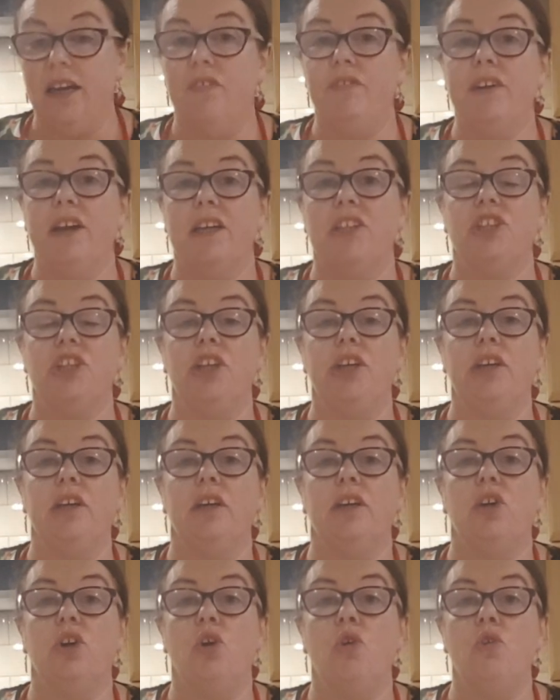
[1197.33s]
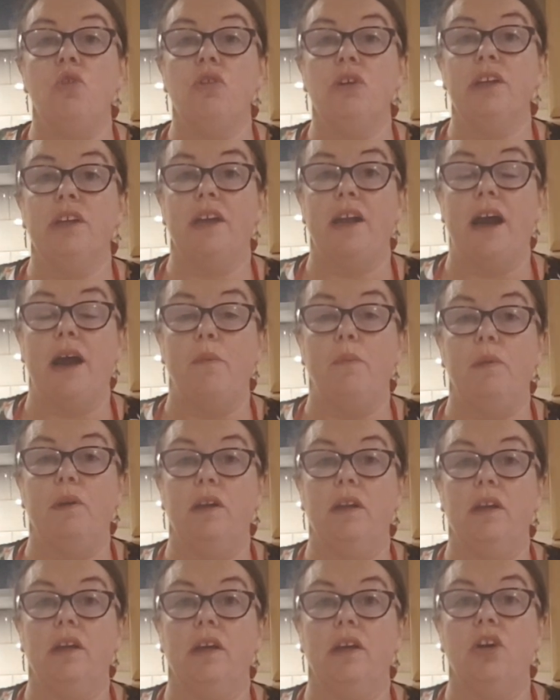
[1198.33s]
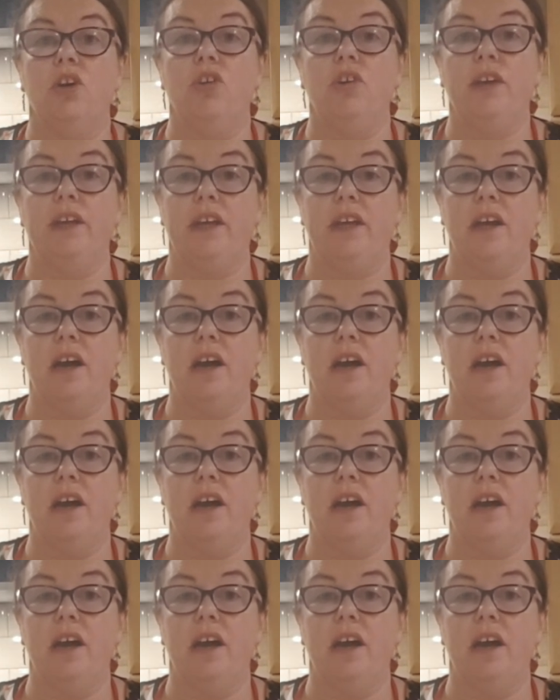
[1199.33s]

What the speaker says: I've actually cored an apple and cut it in